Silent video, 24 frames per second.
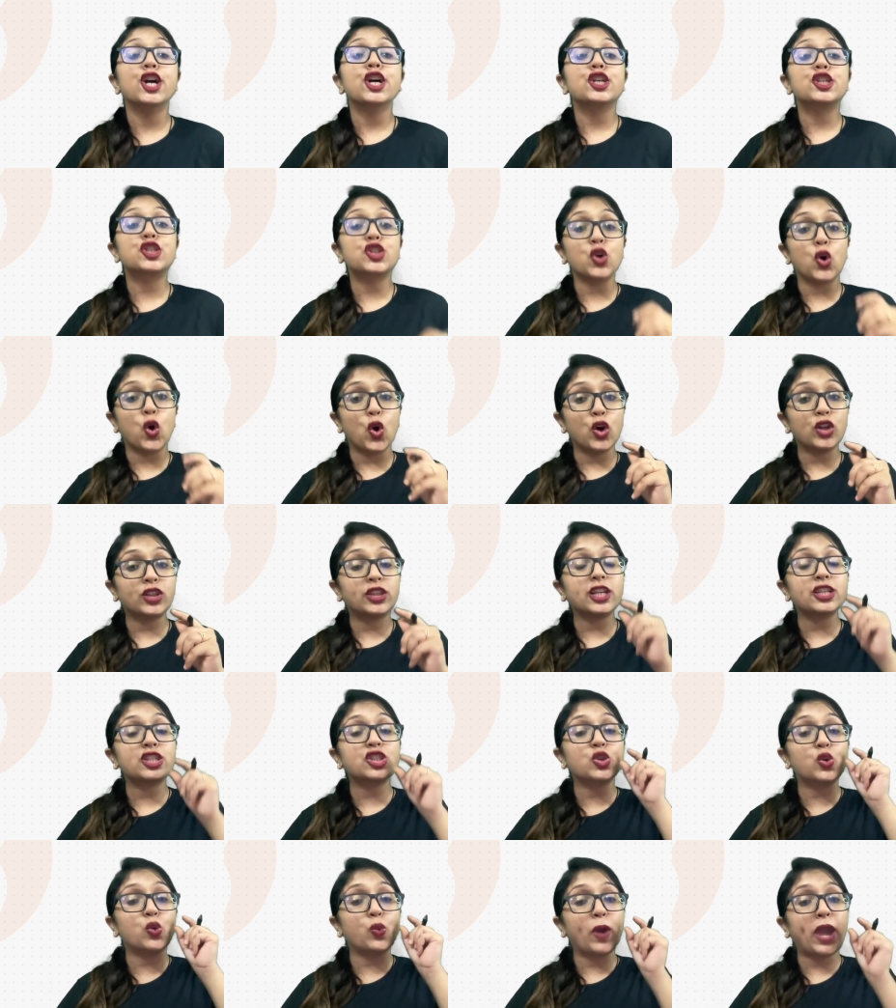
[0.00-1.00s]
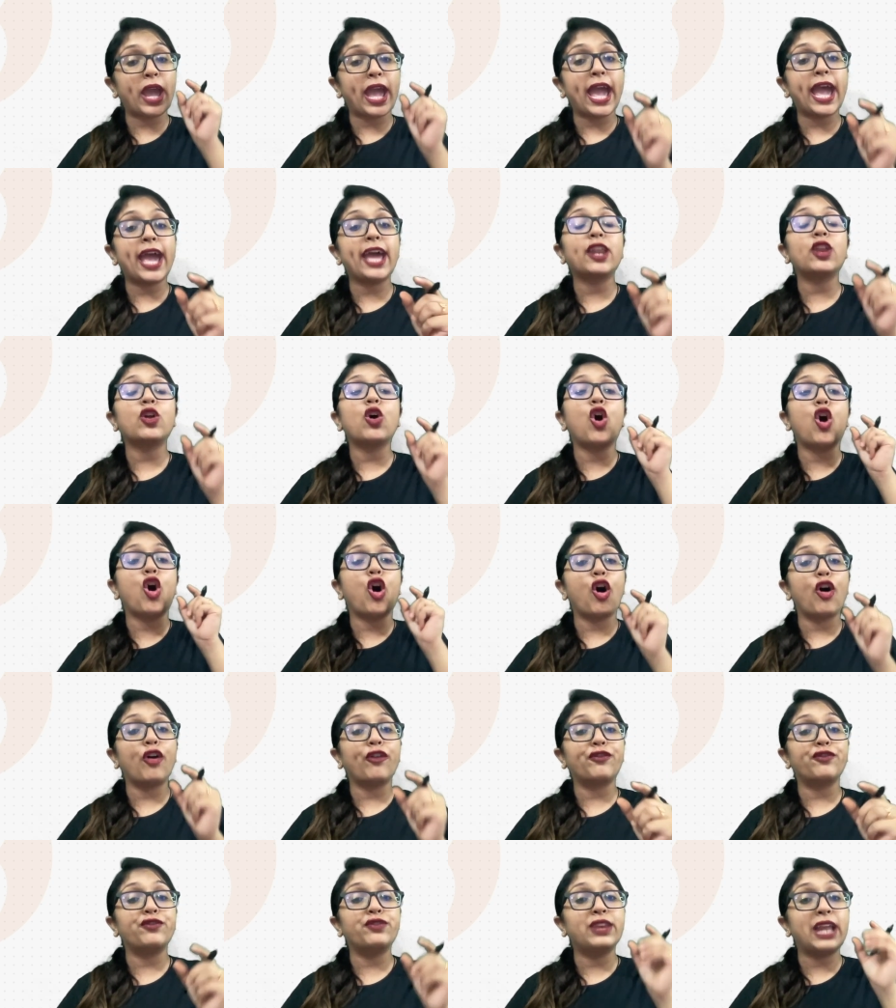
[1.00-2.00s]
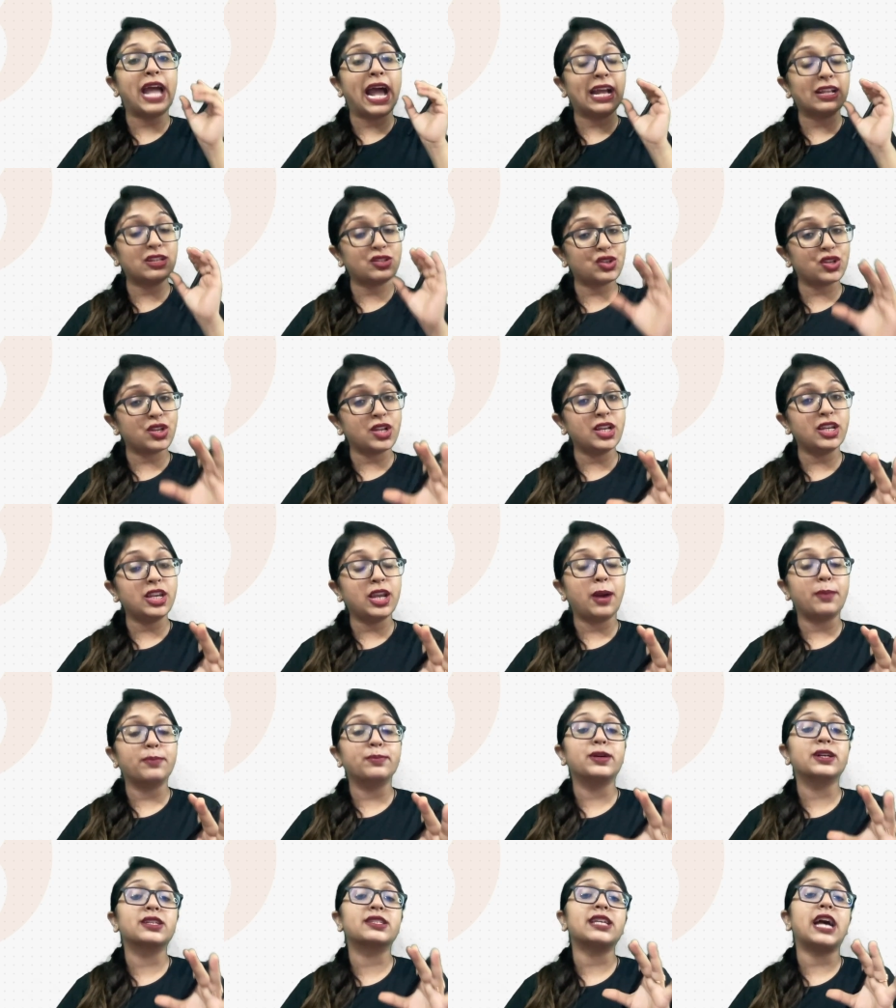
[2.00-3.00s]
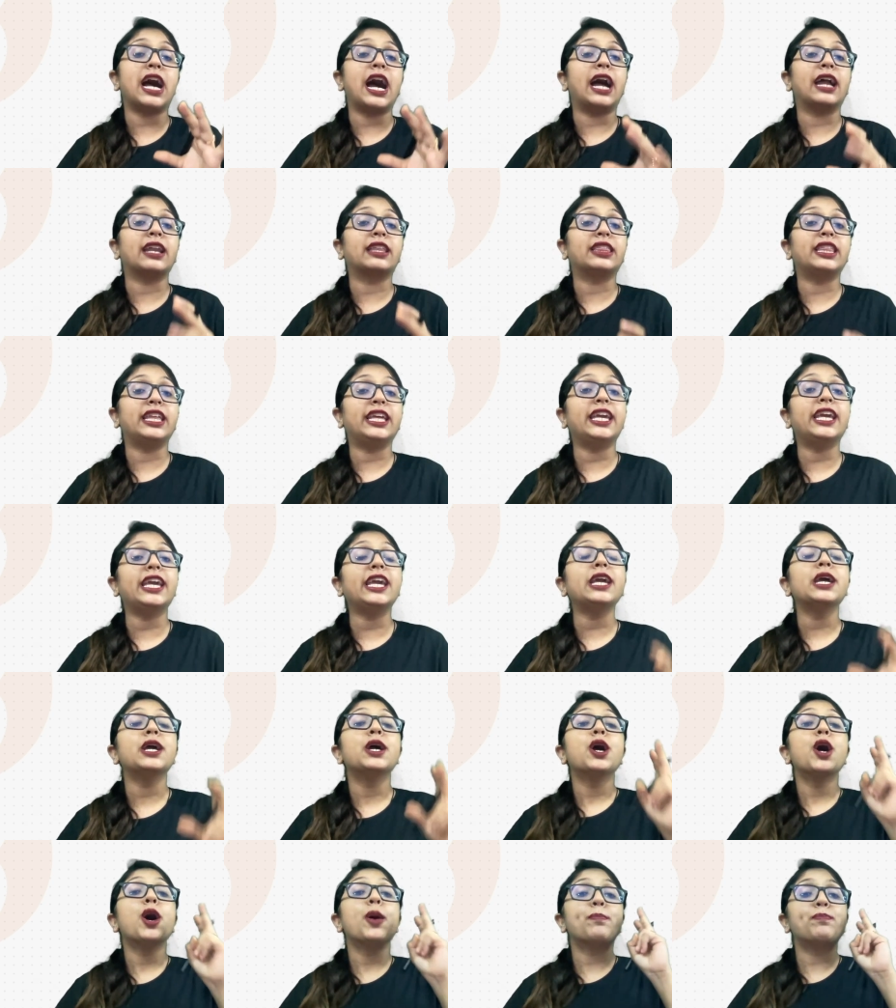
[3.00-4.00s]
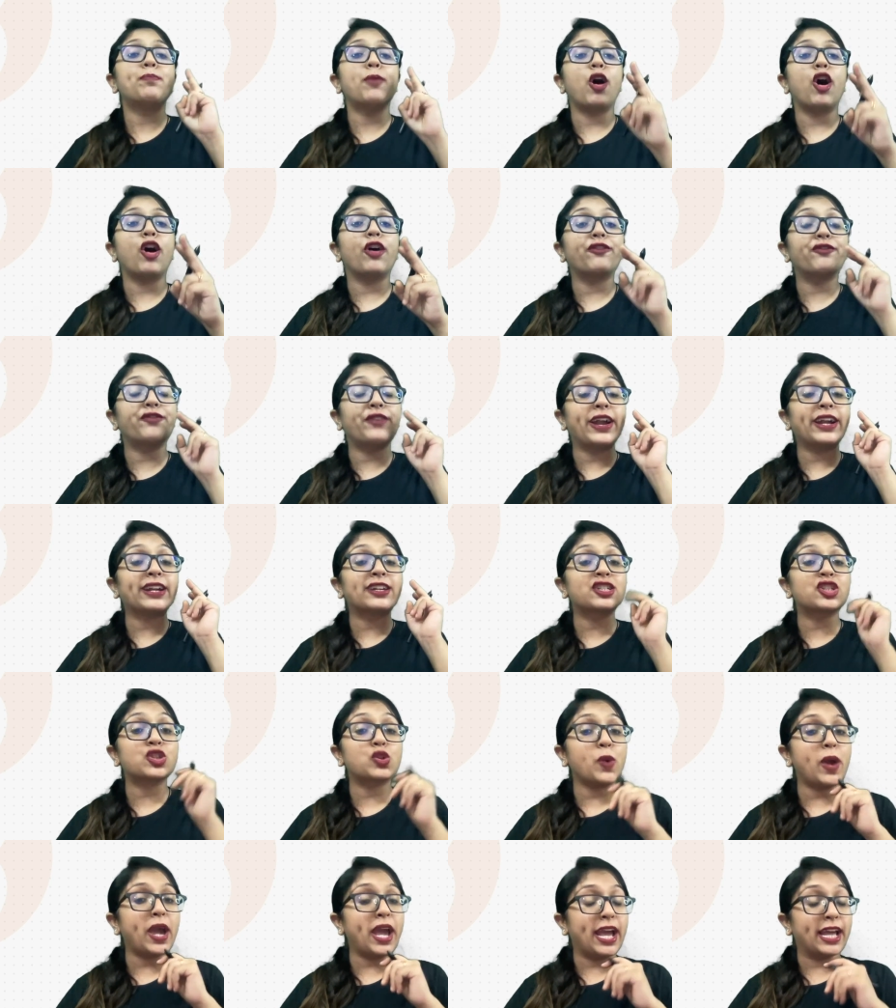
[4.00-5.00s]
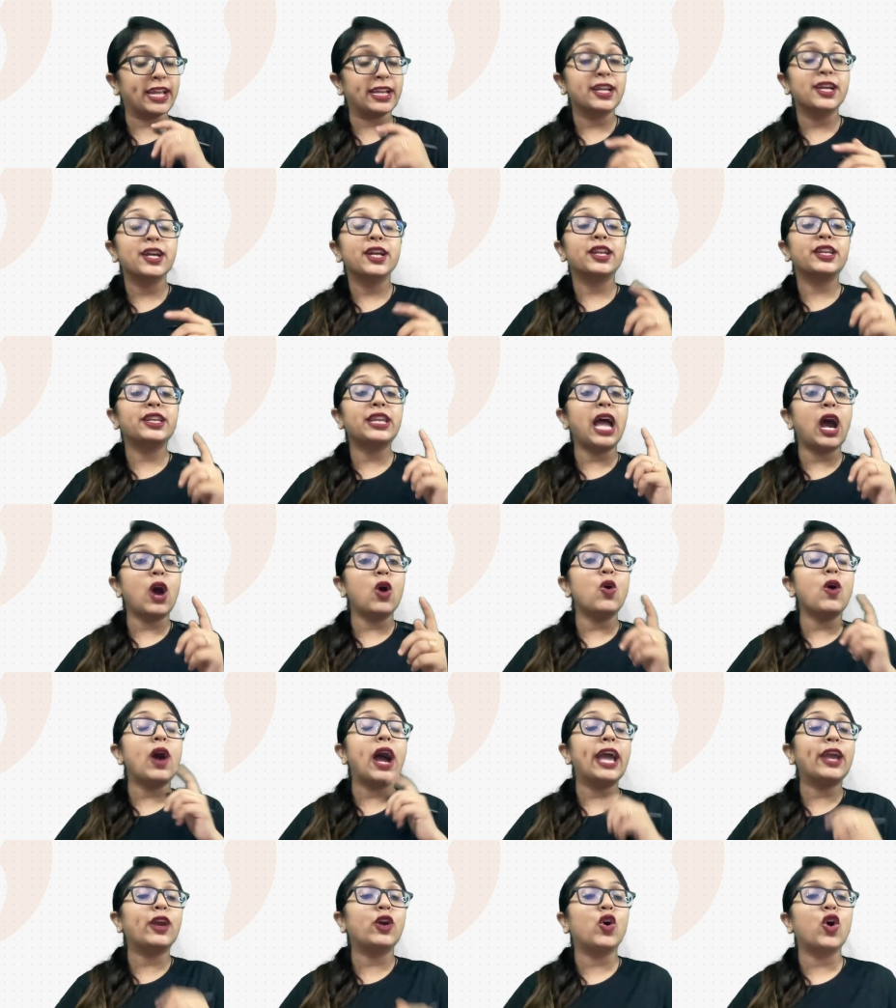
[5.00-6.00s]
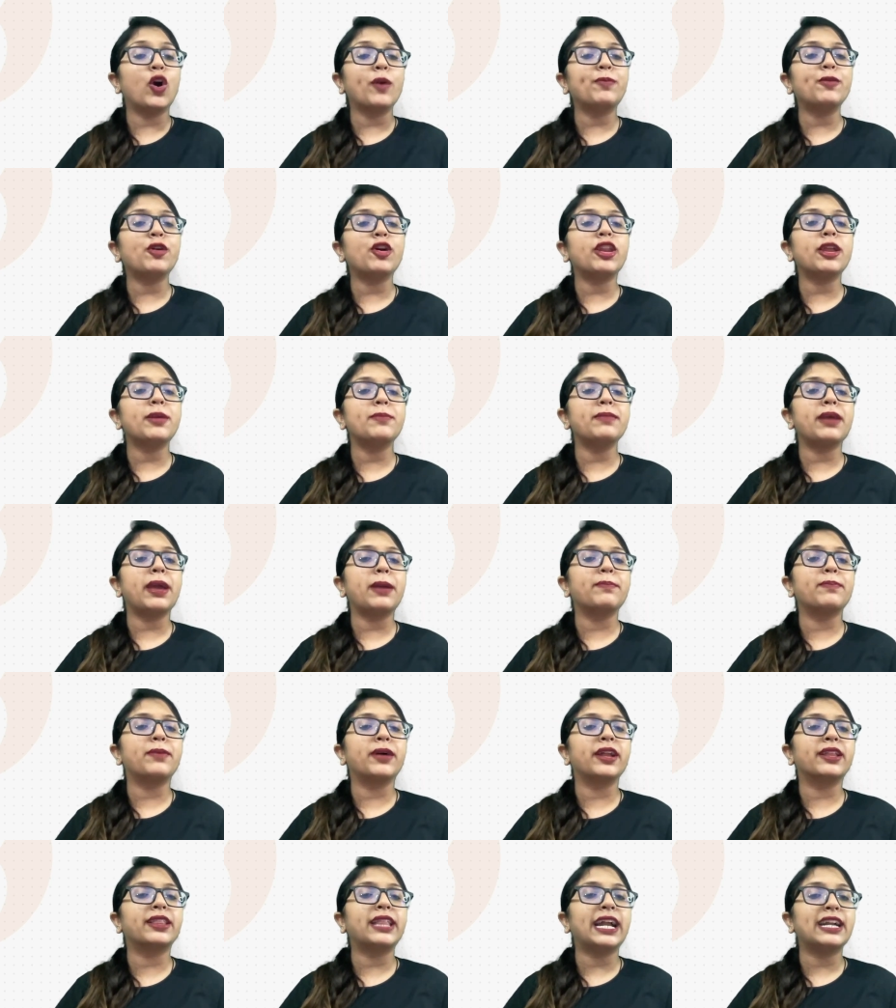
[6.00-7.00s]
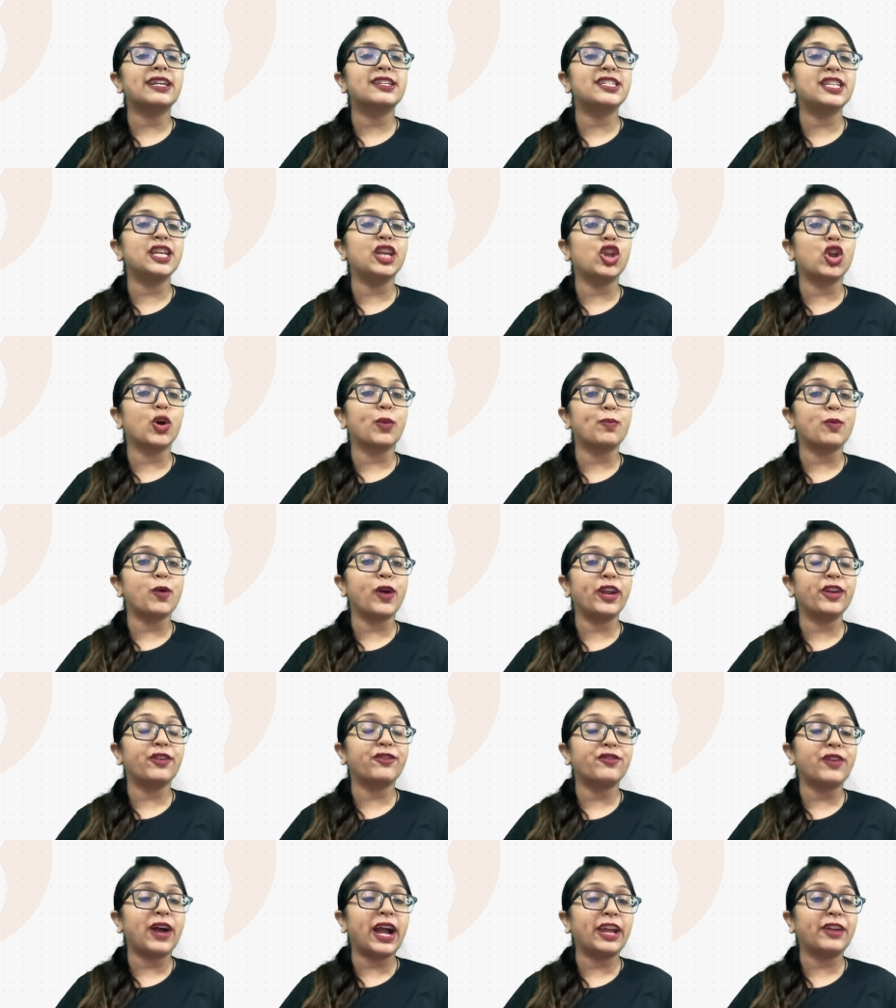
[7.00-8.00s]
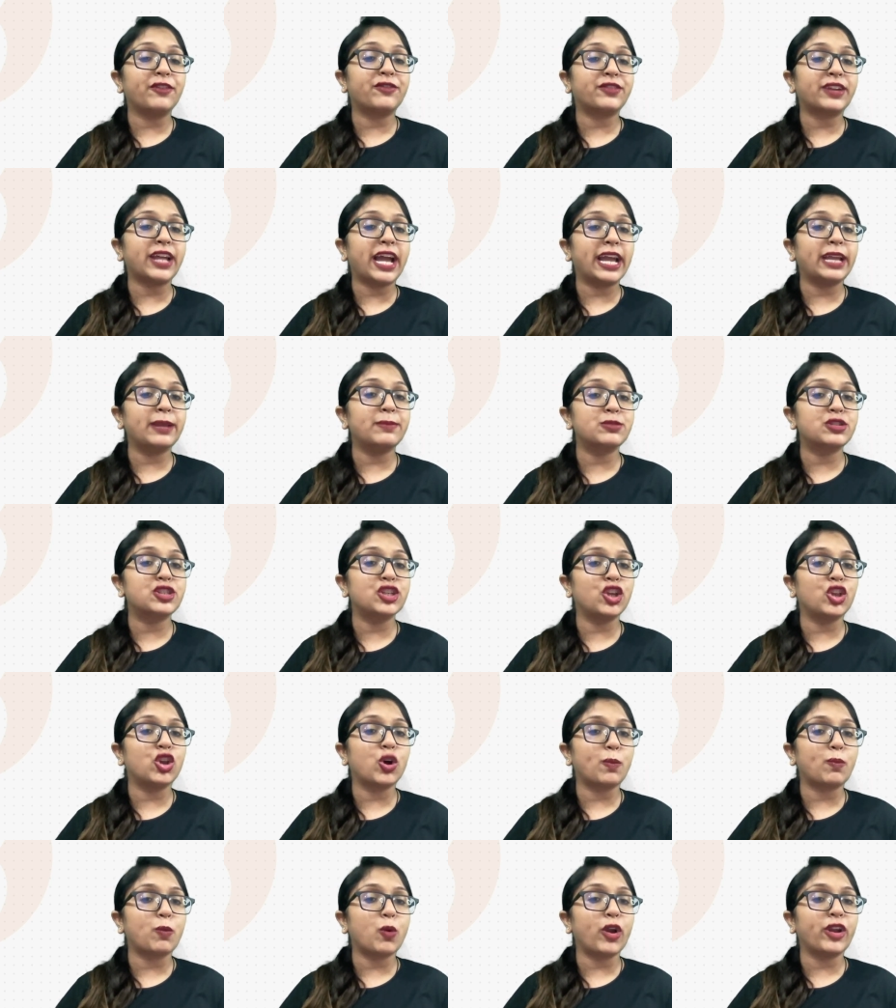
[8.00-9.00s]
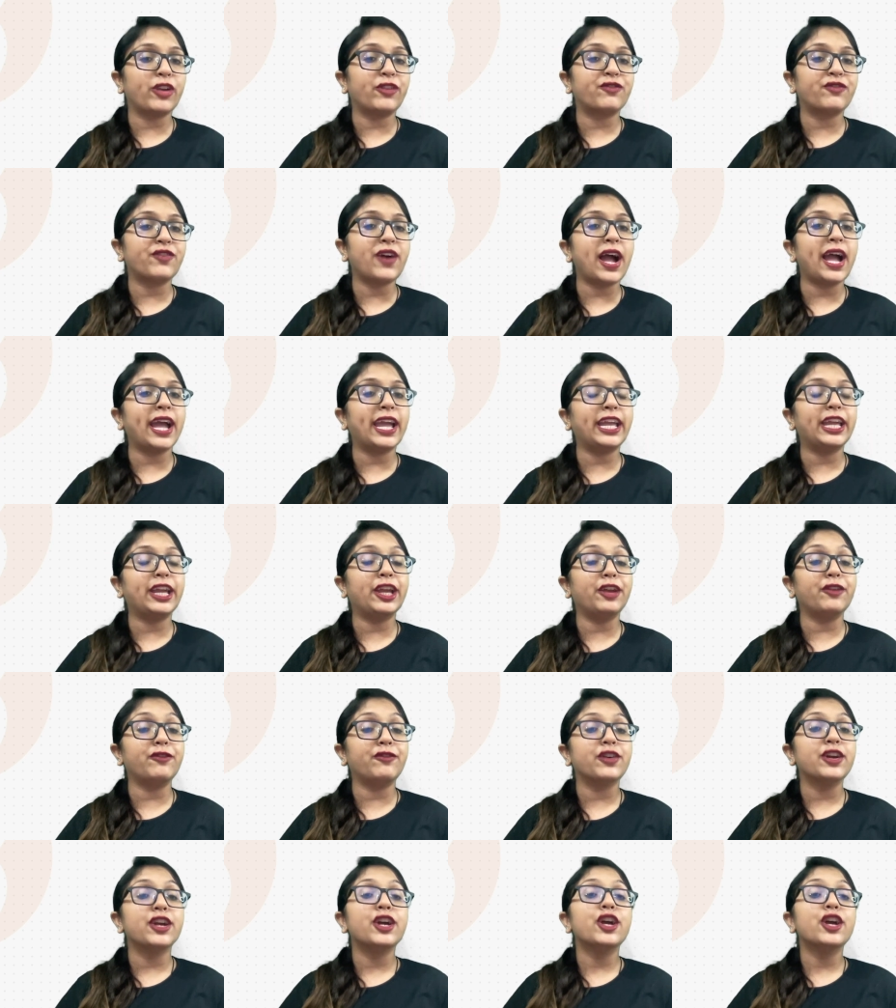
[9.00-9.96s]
So the square of natural numbers are the perfect square. Now I hope you remember that 0.5 times 0.5,